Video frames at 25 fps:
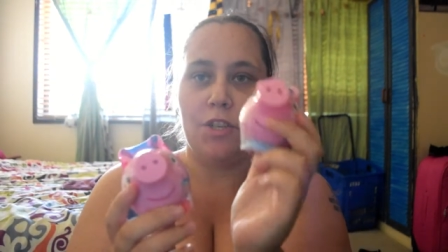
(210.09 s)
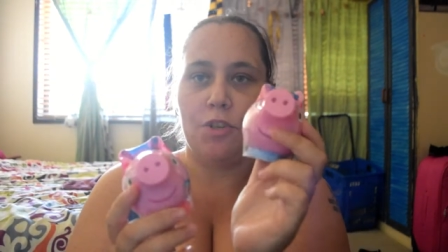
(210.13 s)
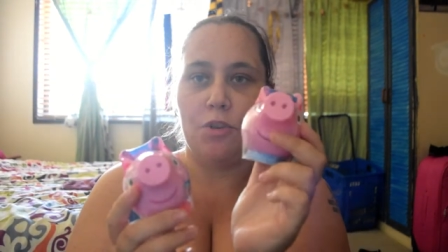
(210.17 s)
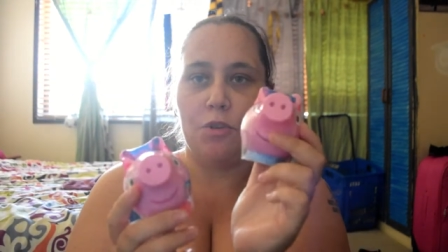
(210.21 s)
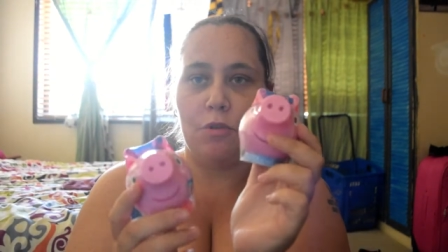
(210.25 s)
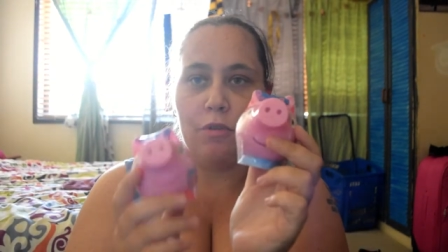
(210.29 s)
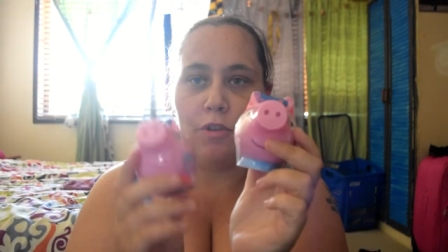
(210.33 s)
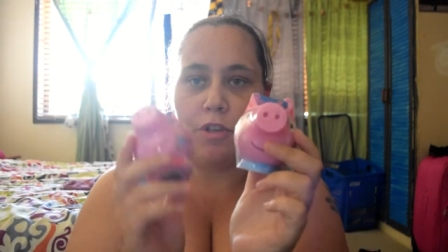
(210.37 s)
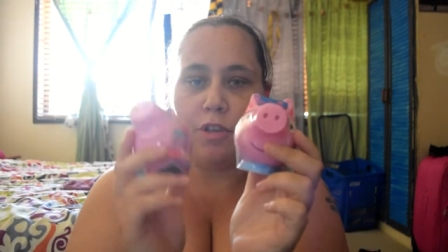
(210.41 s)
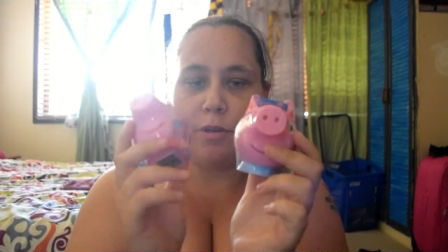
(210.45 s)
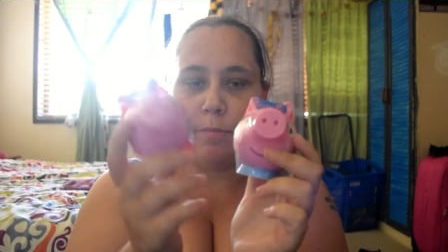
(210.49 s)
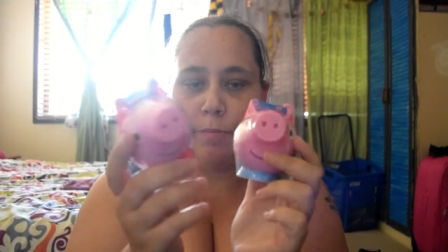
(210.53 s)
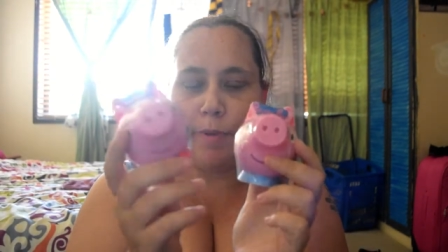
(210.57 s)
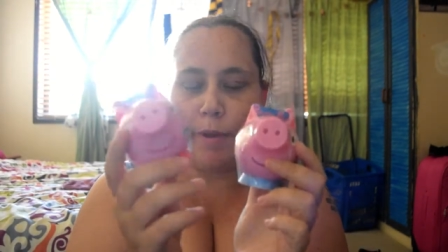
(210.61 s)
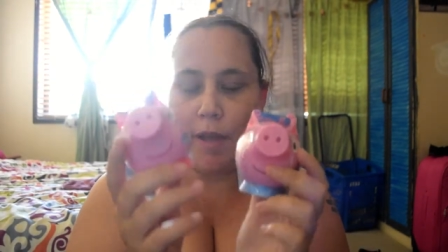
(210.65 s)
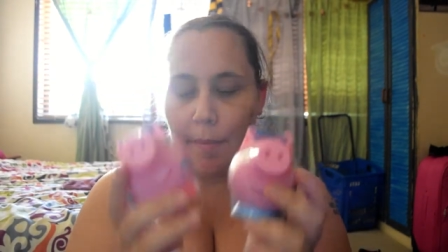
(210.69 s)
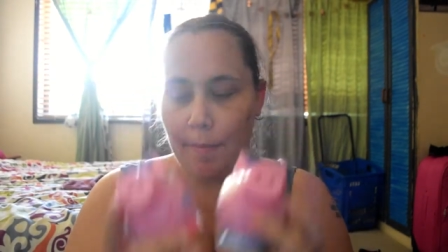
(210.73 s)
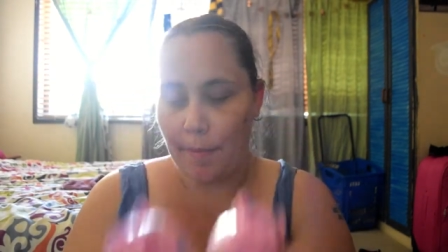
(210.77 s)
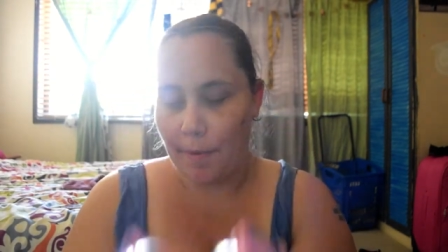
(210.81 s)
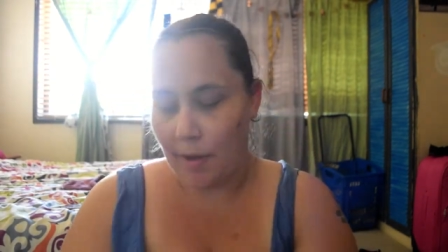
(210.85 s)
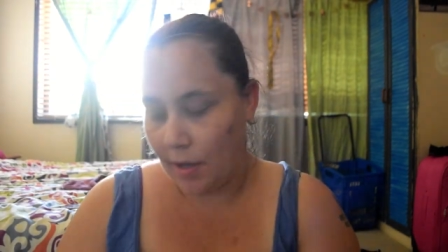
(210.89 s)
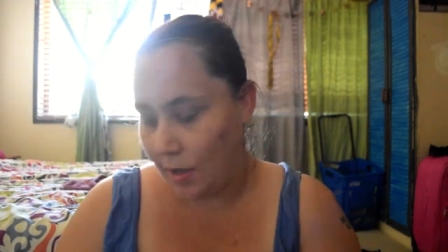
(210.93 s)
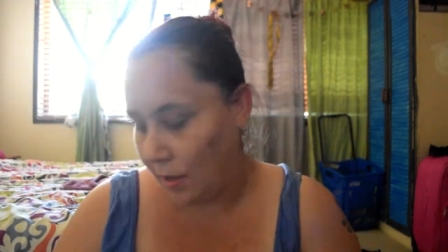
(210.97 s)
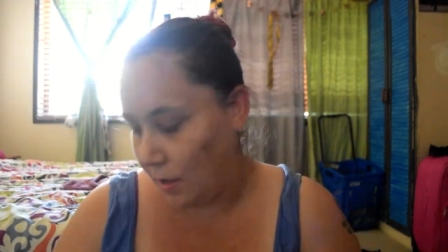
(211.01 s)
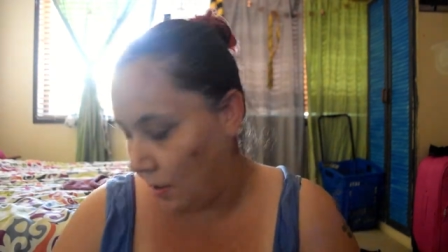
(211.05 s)
George and
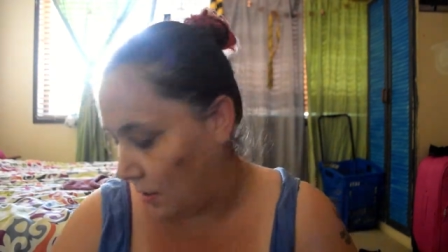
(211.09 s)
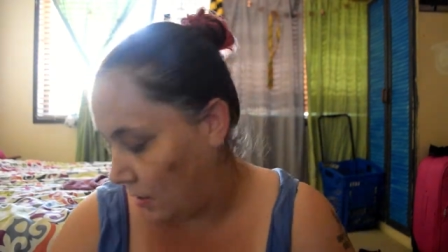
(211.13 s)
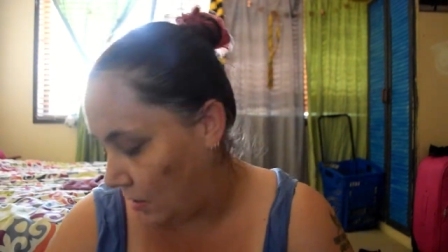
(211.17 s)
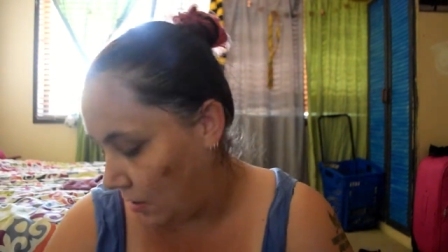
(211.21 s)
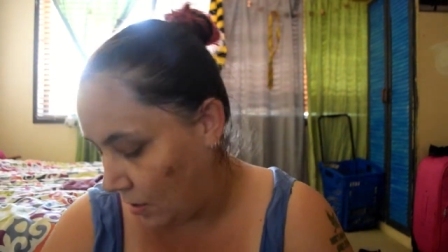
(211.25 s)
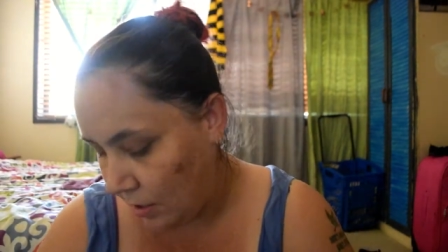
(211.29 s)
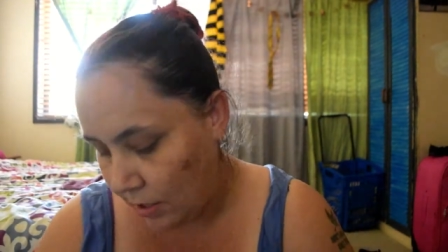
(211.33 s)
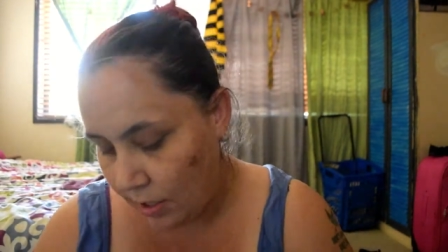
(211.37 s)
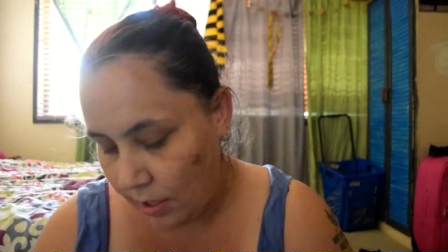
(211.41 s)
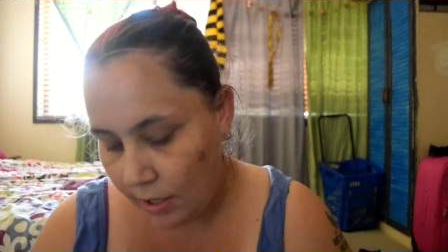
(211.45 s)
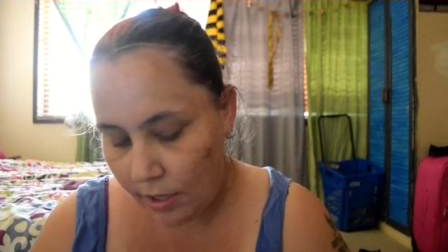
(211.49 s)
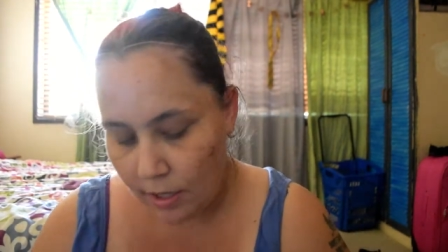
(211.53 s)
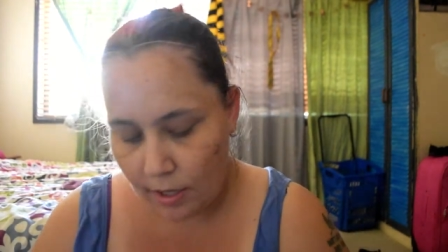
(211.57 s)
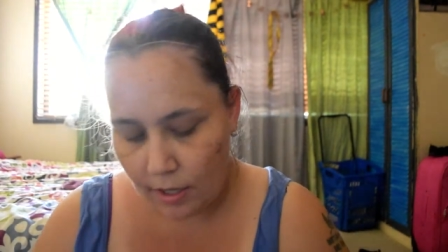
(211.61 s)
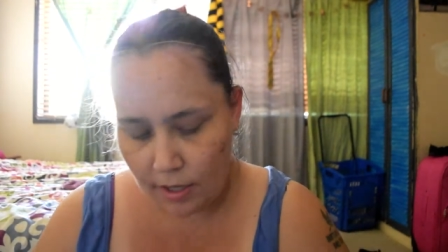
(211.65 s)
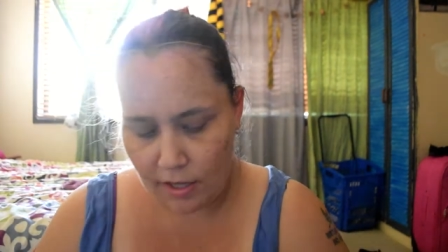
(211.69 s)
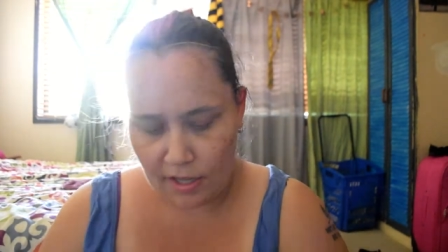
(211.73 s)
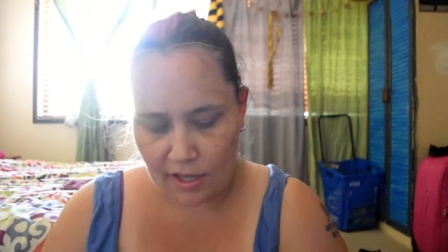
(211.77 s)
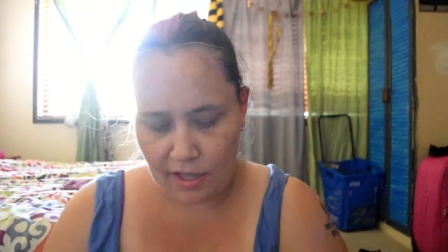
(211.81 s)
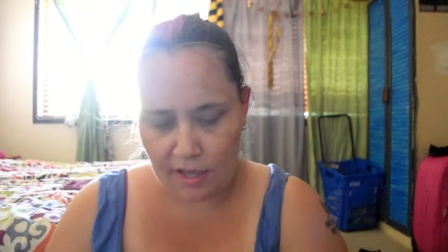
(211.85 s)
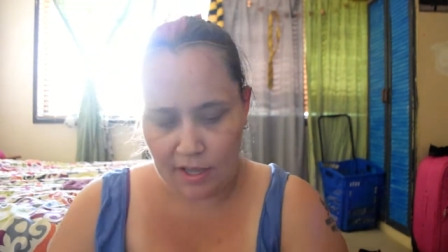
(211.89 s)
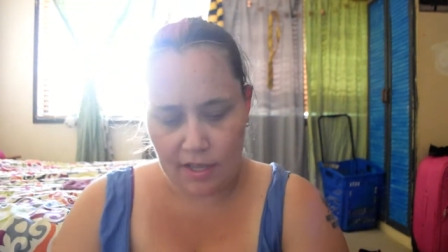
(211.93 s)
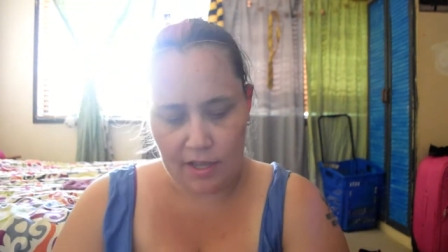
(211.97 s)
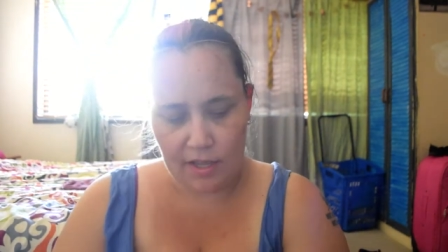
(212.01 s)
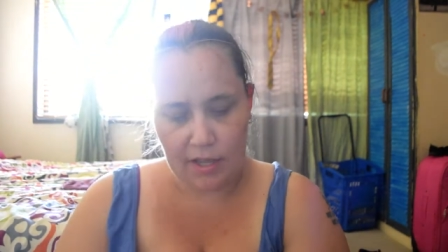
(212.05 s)
Pepper.
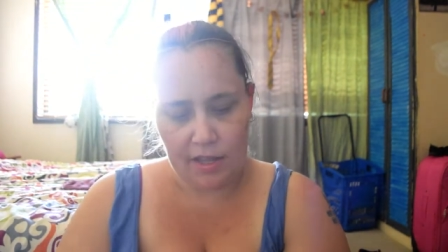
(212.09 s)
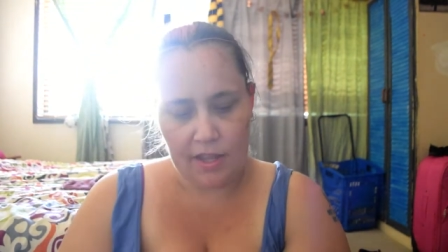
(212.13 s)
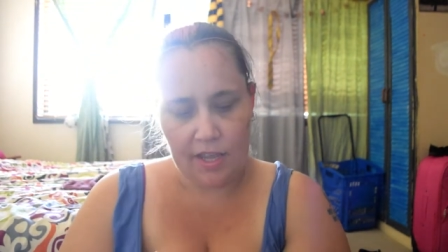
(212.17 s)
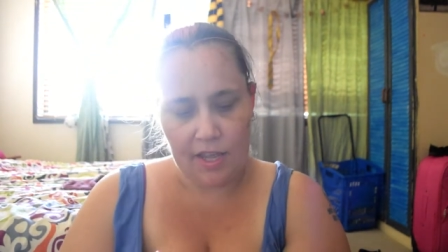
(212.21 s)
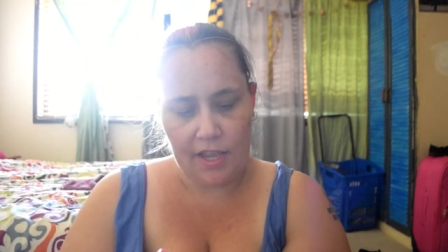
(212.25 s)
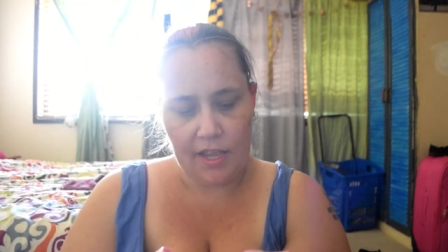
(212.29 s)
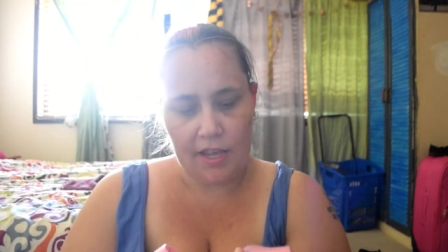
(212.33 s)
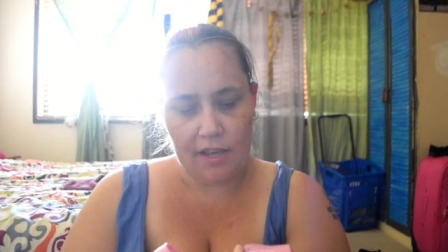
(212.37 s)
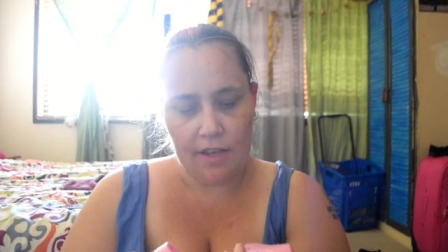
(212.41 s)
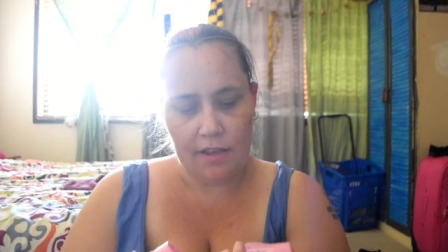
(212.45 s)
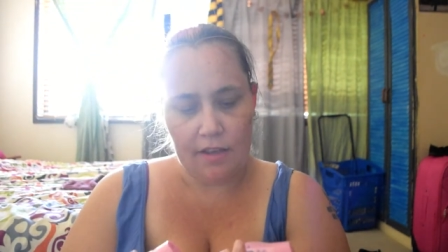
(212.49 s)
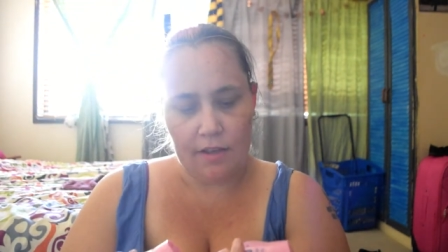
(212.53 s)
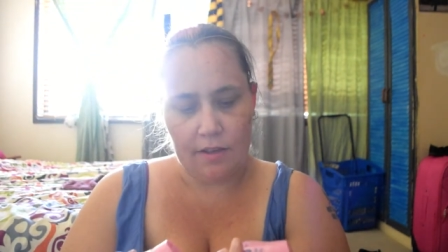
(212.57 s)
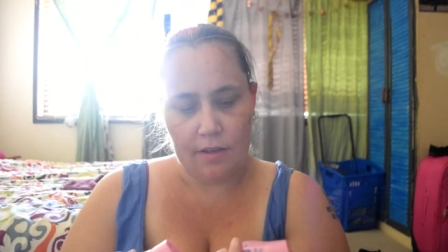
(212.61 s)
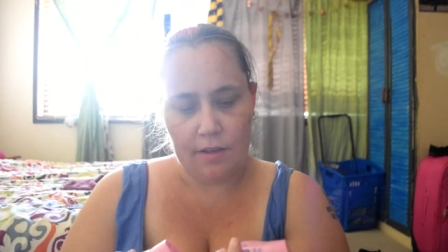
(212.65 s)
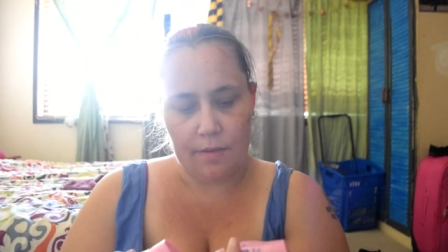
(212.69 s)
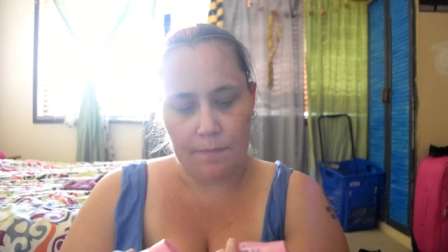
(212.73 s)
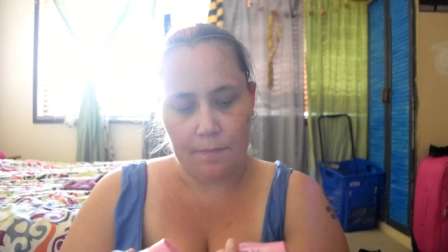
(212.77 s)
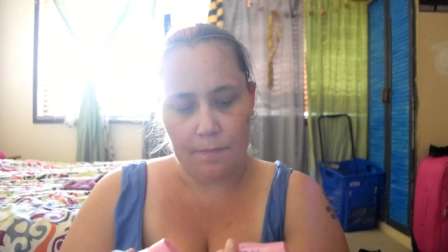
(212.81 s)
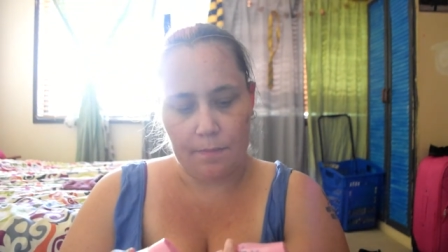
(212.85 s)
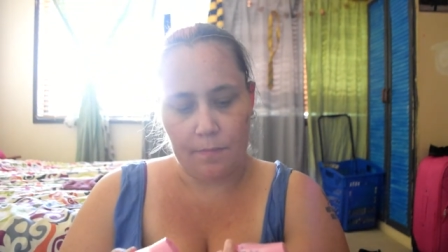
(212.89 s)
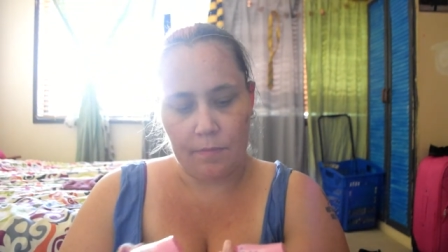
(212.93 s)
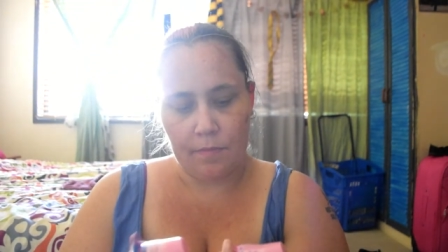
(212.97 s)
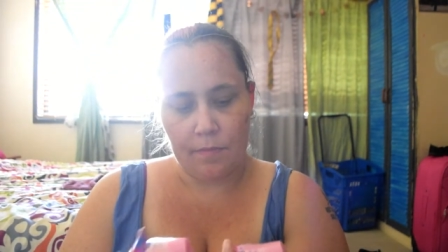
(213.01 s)
They are